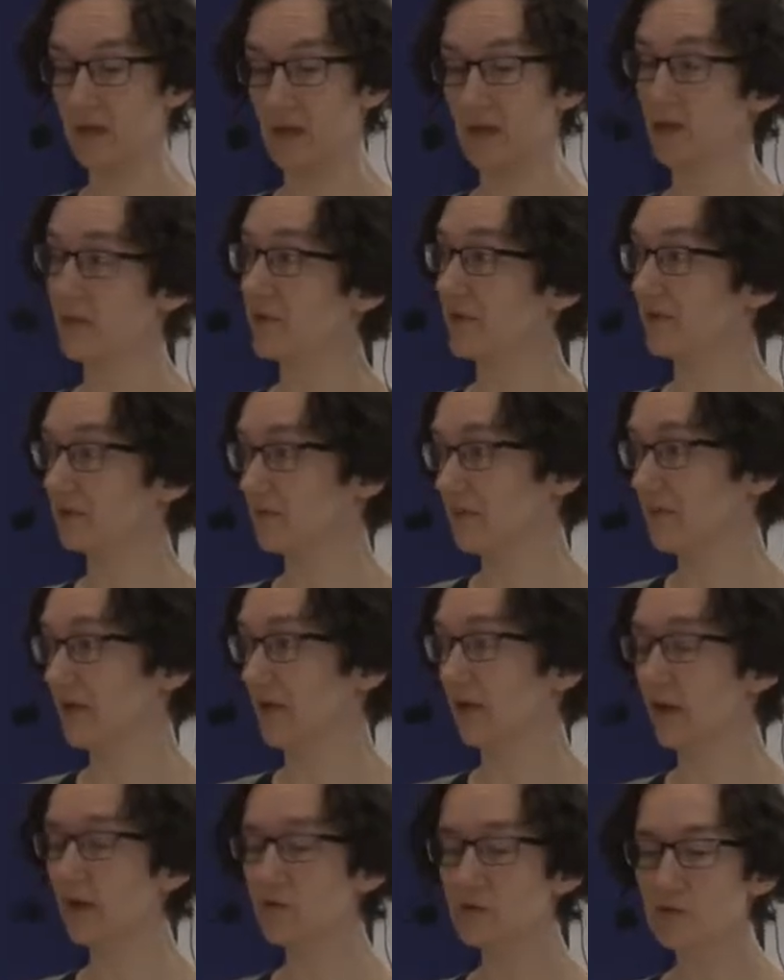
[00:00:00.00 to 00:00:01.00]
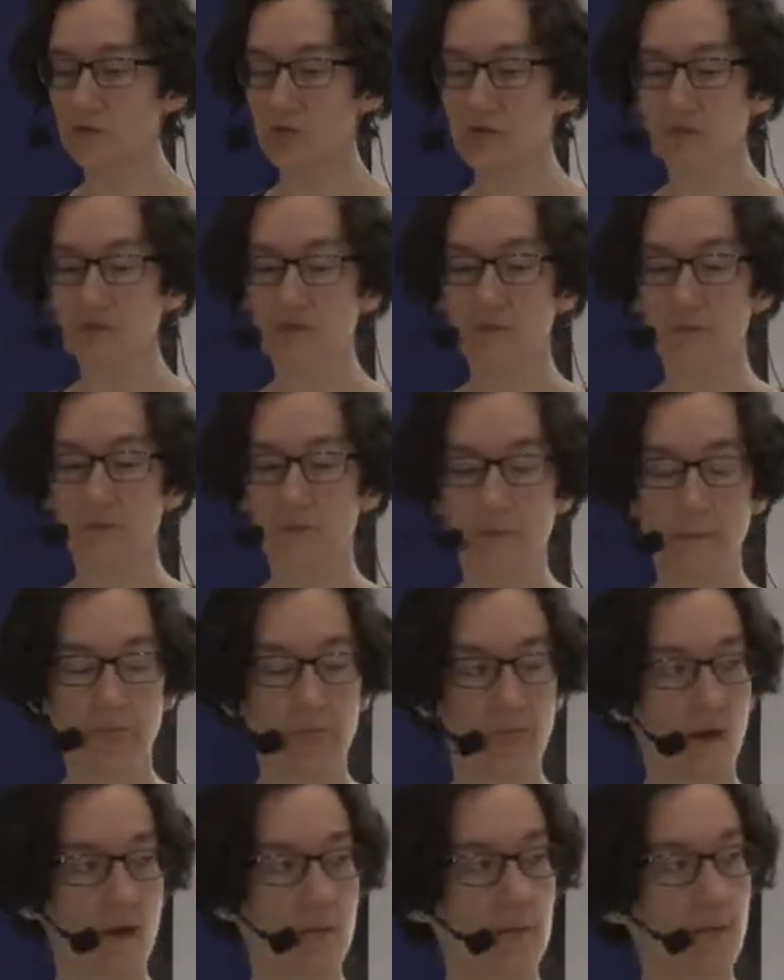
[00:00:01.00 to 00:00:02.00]
Arabic-speaking countries.
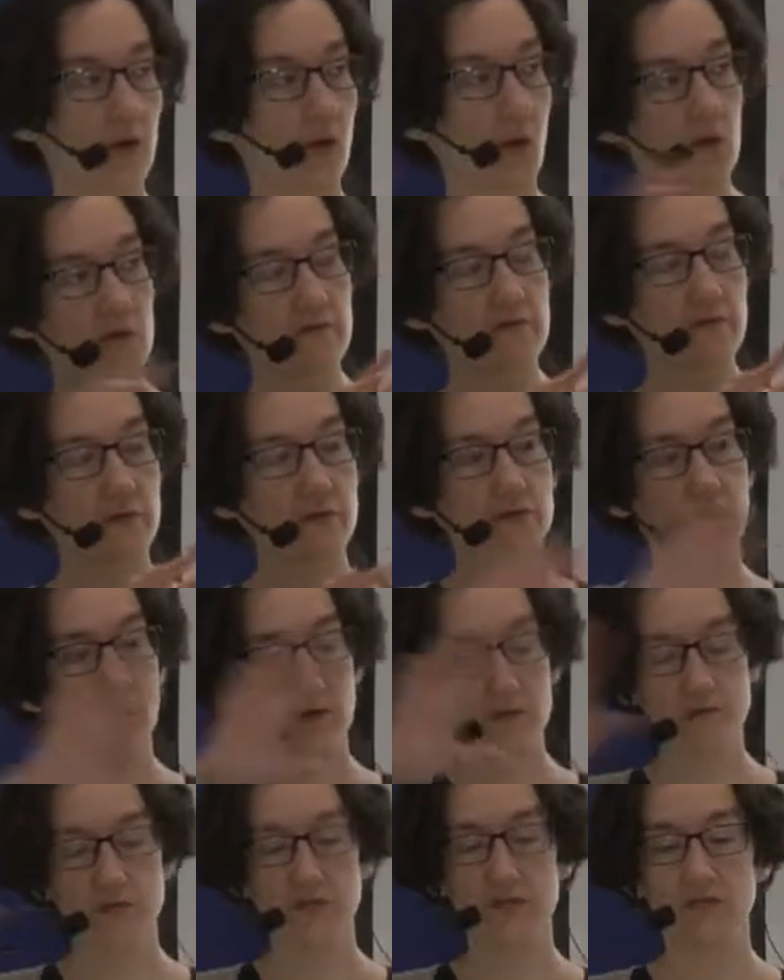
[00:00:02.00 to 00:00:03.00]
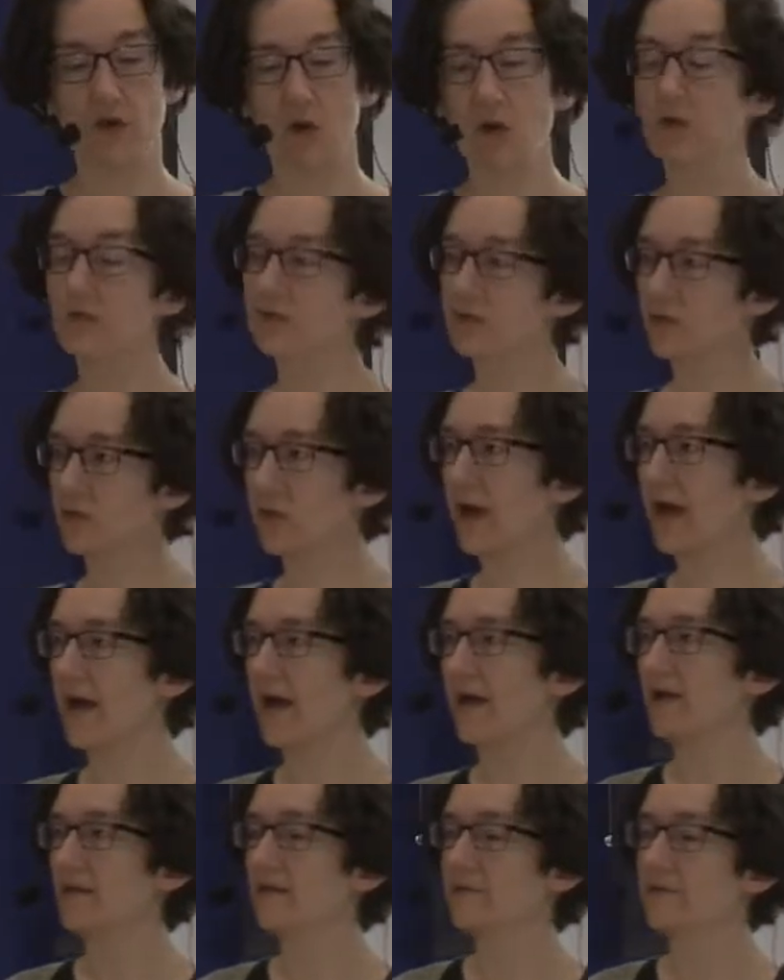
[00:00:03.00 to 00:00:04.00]
But all of the countries also
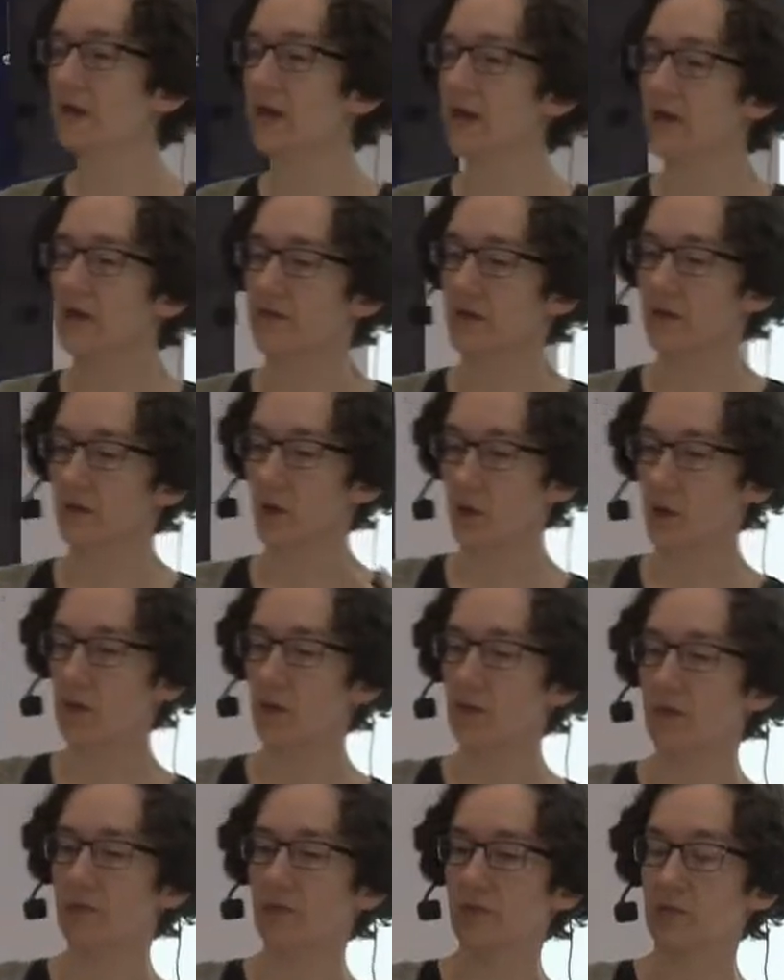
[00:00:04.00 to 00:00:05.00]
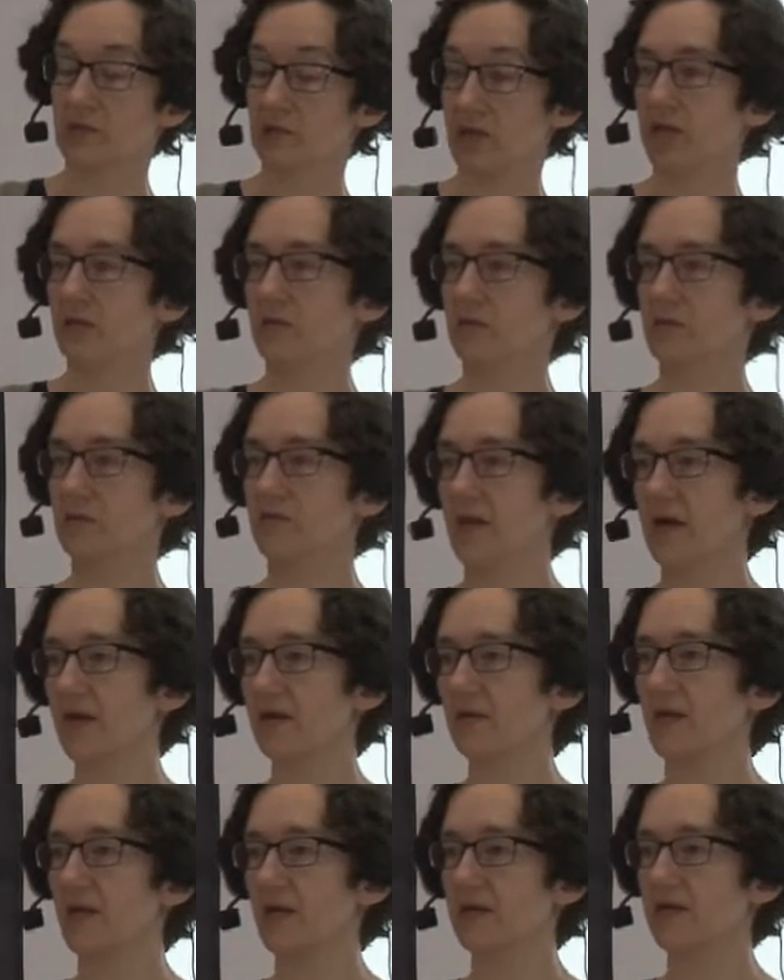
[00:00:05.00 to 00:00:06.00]
have their own particular
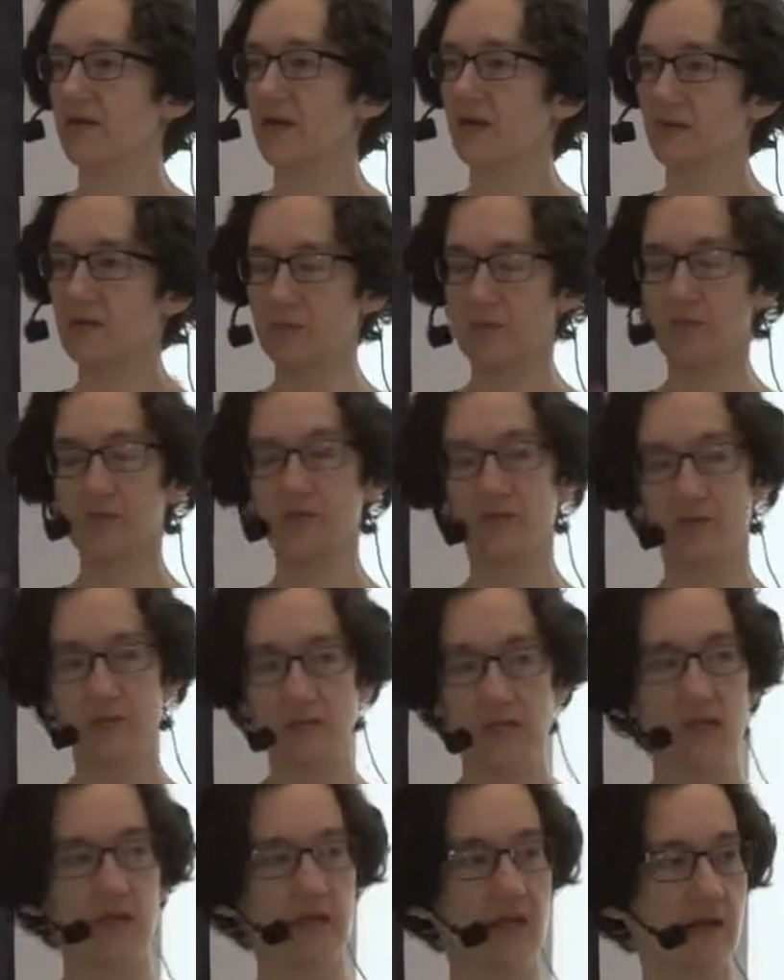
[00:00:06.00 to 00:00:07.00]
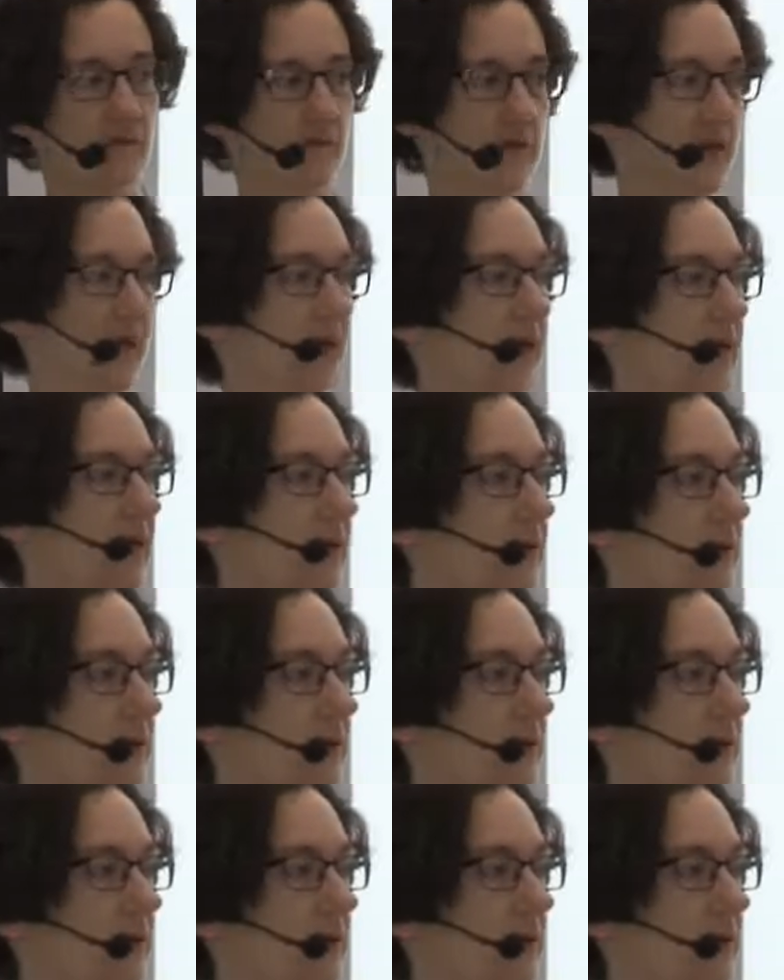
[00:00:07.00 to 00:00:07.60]
dialect that people speak in everyday